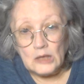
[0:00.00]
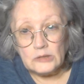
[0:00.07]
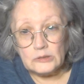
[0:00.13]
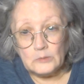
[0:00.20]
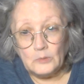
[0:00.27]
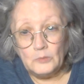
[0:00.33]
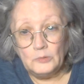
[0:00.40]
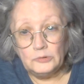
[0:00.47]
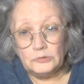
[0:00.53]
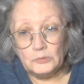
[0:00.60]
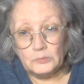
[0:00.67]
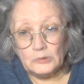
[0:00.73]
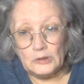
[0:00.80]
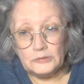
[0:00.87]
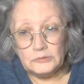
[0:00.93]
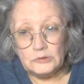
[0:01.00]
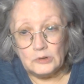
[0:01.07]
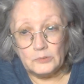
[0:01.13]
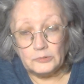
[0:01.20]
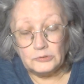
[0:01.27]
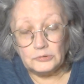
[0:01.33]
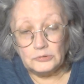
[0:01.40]
some of which have lasted
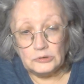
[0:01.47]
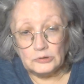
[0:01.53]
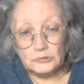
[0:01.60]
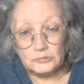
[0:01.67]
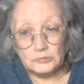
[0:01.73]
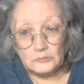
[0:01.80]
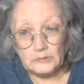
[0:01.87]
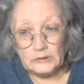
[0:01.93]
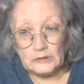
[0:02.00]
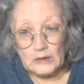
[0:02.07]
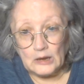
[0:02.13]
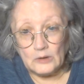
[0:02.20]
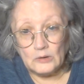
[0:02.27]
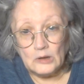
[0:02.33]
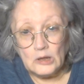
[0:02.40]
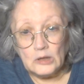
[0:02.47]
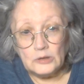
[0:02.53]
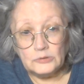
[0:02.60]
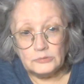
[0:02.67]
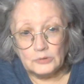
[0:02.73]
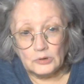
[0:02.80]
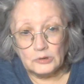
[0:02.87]
over 2 years for me now,
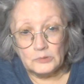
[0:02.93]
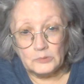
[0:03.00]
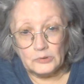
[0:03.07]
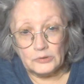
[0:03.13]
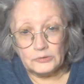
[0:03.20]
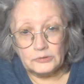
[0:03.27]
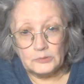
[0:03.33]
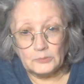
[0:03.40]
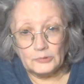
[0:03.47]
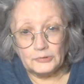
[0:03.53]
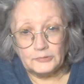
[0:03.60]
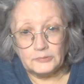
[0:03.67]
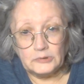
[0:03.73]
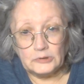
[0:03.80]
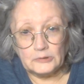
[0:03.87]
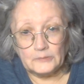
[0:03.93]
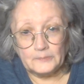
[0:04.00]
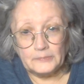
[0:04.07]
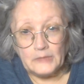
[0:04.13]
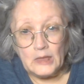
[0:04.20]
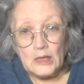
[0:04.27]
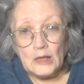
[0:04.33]
started with a simple screener.
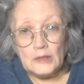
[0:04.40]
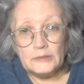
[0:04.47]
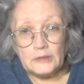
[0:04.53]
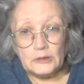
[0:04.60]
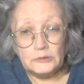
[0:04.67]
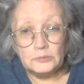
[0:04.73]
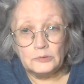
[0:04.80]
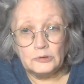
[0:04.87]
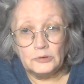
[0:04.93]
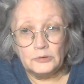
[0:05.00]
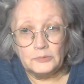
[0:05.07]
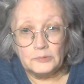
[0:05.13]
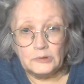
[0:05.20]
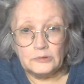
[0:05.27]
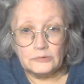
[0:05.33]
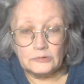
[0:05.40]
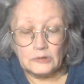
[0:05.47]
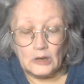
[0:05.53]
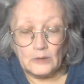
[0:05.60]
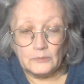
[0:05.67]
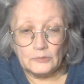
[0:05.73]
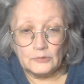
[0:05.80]
That's one of the reasons
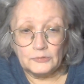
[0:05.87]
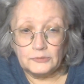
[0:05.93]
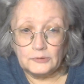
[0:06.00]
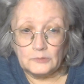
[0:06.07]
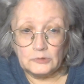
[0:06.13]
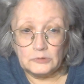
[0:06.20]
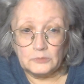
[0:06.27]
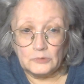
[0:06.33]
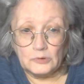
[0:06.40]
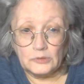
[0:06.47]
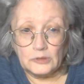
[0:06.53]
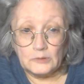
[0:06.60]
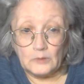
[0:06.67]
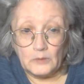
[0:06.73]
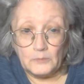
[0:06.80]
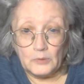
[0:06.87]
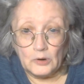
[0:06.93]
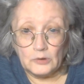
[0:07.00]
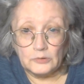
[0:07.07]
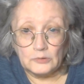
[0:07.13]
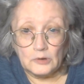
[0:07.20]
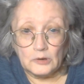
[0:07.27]
that I've earned so much more than my
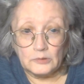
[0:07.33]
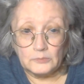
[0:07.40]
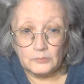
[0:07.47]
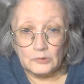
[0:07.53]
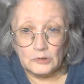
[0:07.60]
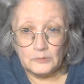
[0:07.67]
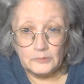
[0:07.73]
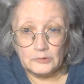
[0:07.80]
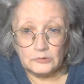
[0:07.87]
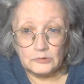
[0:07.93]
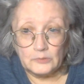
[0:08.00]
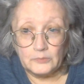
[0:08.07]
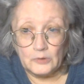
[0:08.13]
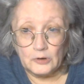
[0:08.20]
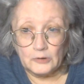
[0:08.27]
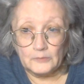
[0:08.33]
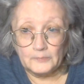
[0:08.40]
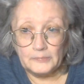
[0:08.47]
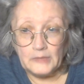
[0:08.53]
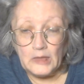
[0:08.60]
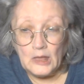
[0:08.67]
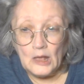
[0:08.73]
partner on Prolific so far.
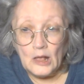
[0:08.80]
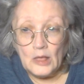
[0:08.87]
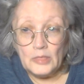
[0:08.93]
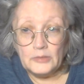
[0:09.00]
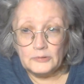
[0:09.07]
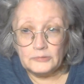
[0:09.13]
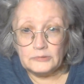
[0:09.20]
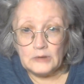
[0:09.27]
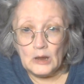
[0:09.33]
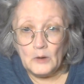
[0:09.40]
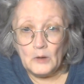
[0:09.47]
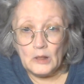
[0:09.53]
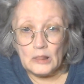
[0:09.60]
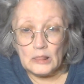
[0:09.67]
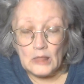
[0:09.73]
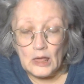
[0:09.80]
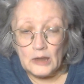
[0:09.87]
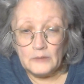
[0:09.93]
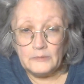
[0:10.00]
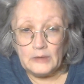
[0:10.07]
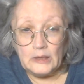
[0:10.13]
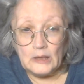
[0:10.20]
There's now a lot
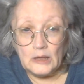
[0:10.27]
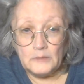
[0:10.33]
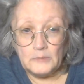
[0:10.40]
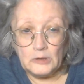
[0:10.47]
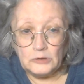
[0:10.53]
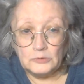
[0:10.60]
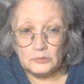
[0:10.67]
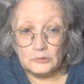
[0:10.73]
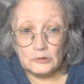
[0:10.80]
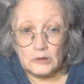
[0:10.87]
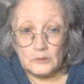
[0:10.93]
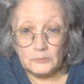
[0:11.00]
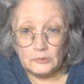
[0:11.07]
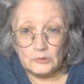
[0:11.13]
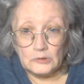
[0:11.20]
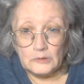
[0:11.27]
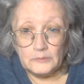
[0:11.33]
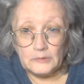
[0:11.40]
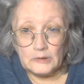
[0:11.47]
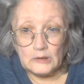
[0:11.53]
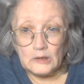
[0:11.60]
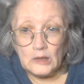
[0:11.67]
of AI-based work on
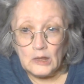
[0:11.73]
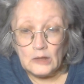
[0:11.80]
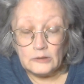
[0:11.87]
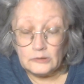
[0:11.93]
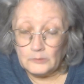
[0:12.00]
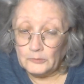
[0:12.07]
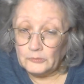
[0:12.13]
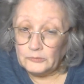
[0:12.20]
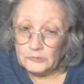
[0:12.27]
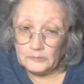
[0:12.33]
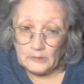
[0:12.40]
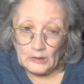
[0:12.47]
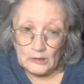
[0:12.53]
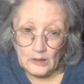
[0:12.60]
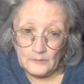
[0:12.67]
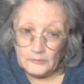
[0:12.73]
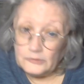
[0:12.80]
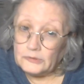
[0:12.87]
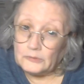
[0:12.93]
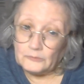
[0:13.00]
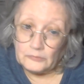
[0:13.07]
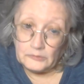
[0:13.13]
Prolific. Some of you may love it,
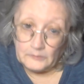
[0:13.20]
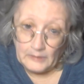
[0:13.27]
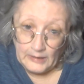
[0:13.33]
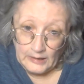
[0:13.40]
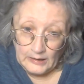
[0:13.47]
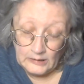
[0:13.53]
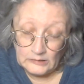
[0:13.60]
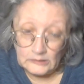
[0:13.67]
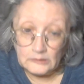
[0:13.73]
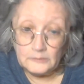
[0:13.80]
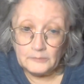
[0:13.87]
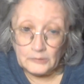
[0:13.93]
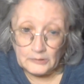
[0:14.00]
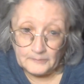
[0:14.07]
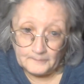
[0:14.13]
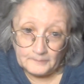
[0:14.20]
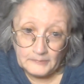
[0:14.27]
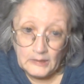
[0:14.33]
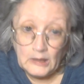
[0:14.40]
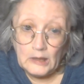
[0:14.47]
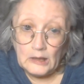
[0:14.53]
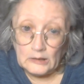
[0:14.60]
some of you may hate it, but
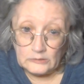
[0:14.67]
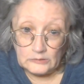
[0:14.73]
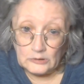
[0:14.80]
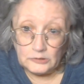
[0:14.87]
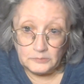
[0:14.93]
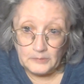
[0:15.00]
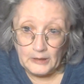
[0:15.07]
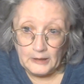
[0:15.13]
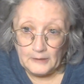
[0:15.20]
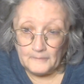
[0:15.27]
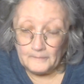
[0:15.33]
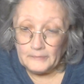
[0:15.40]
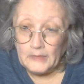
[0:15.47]
it does pay.